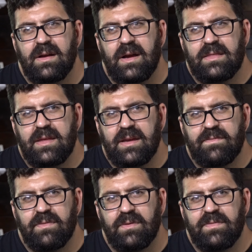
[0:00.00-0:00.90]
I
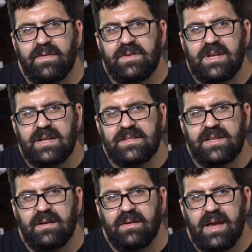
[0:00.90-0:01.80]
think four fifty S
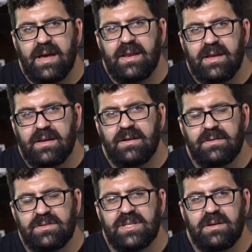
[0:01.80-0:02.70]
L had a
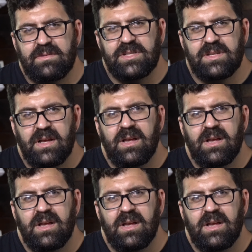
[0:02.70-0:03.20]
hose that was